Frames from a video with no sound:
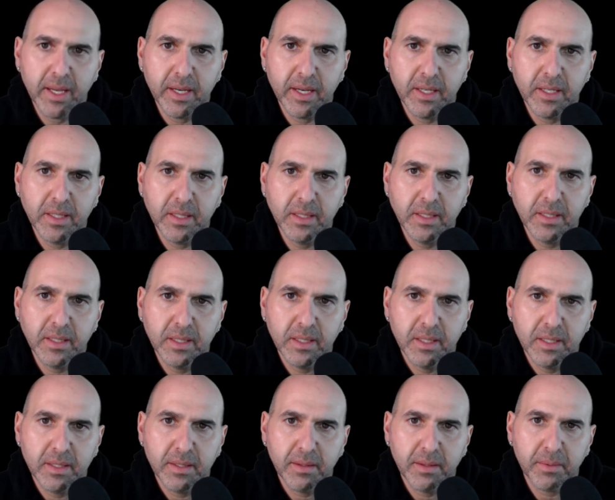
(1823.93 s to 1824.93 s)

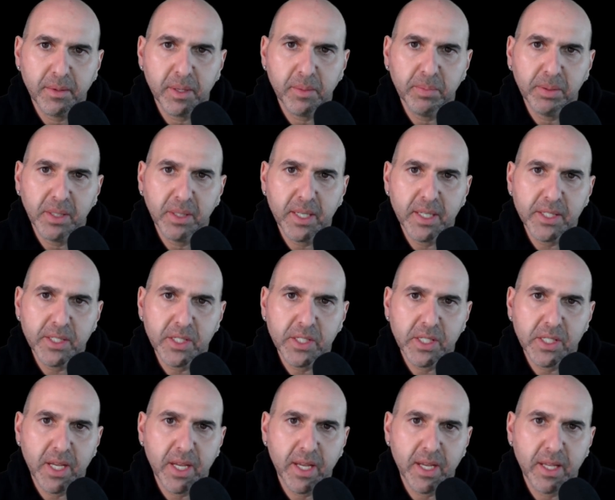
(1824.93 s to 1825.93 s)
Al3
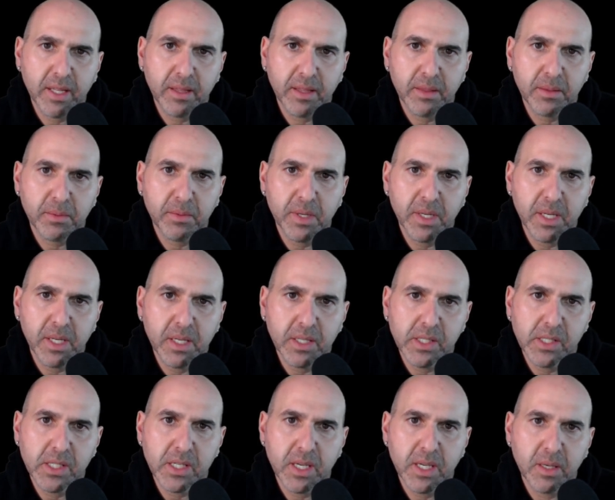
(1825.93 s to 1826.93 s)
plus and
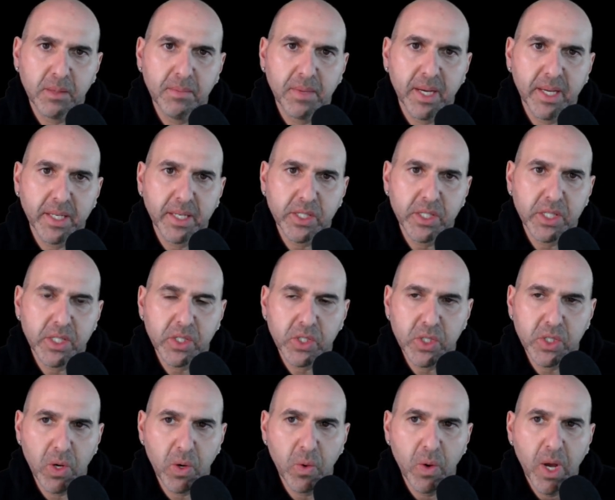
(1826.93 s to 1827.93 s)
3 Cl
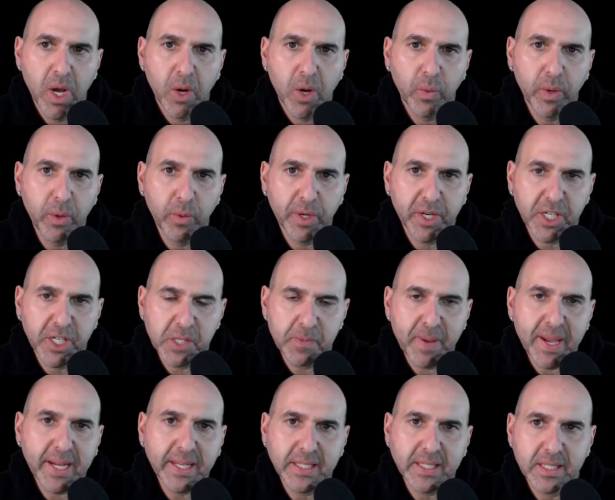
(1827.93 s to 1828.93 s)
minuses. So we would
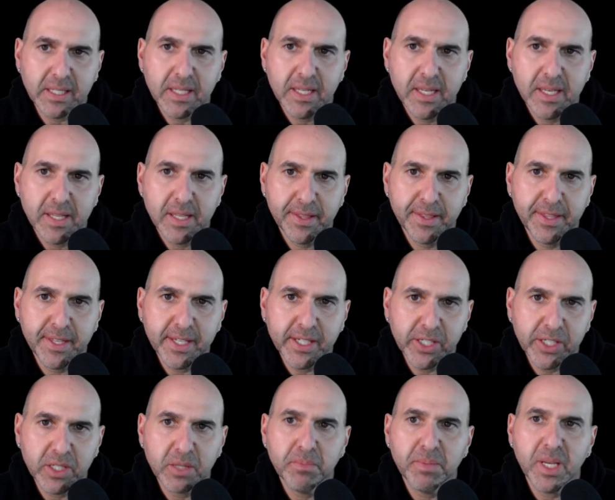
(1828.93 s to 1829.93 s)
expect
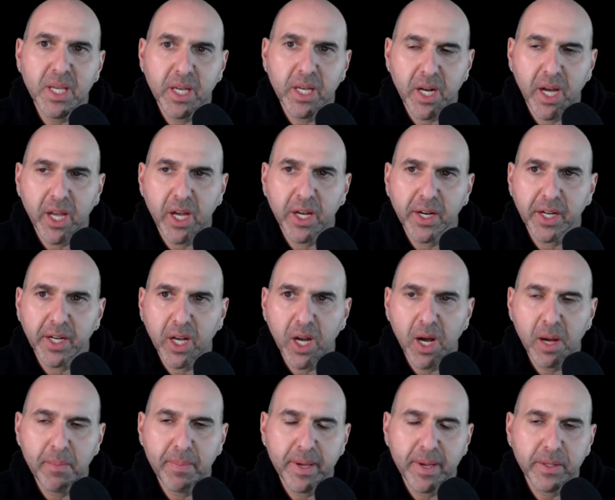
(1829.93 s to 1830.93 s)
this to be an
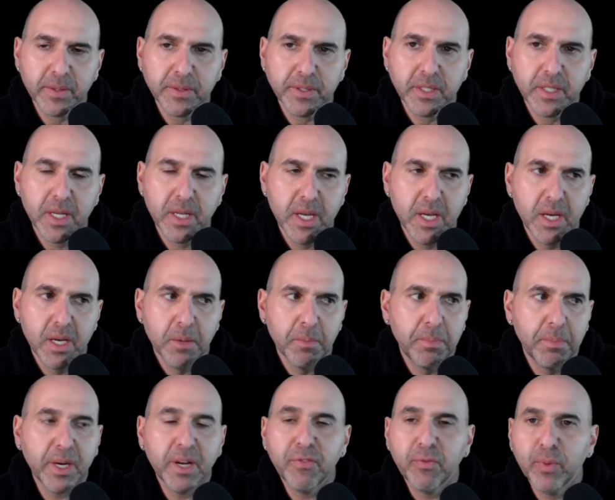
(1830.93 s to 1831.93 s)
ionic compound.
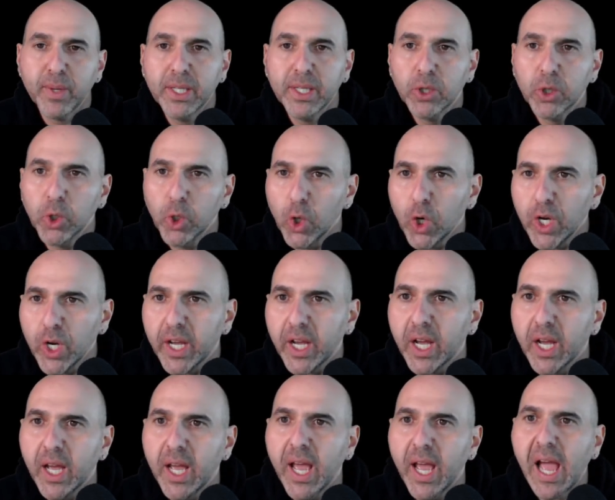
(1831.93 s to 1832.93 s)
But if we
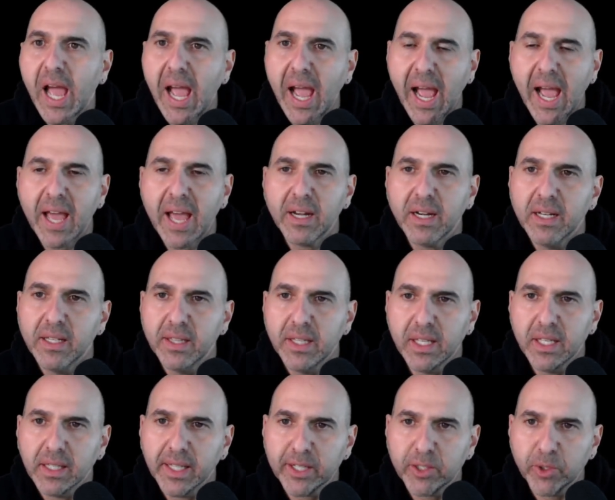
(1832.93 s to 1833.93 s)
look at
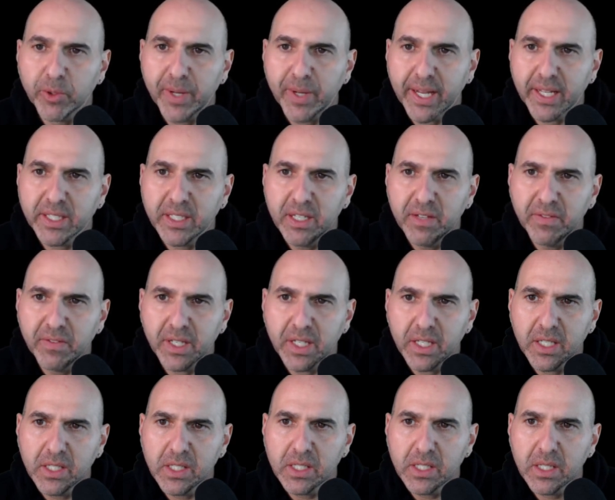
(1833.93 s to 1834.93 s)
the
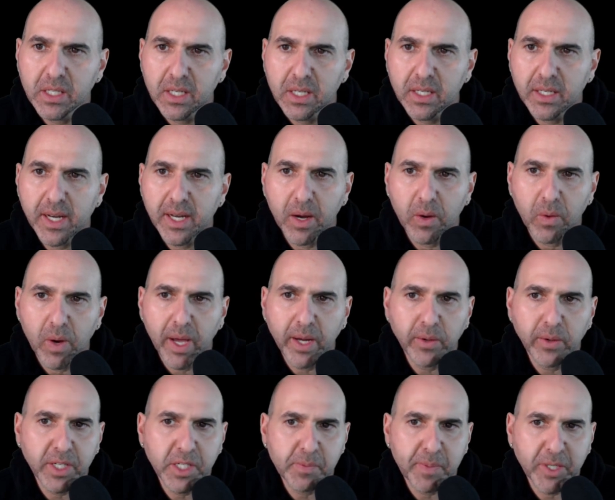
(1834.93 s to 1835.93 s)
electronegativities,
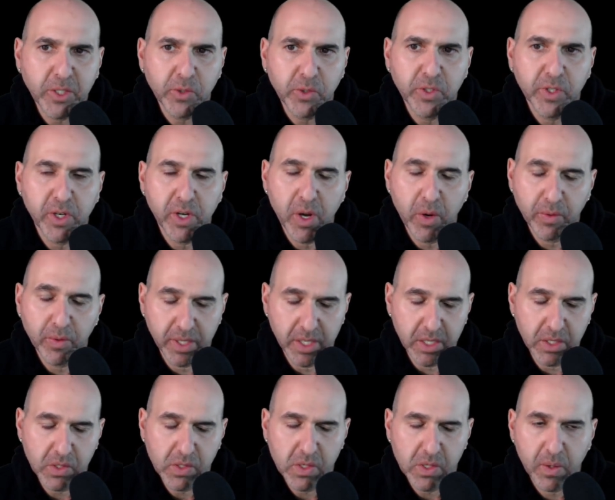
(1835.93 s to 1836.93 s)
now I don't expect you to
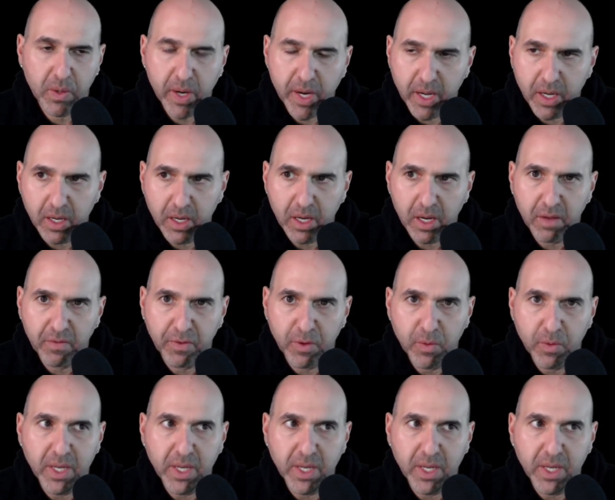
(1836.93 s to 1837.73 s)
know these, all right?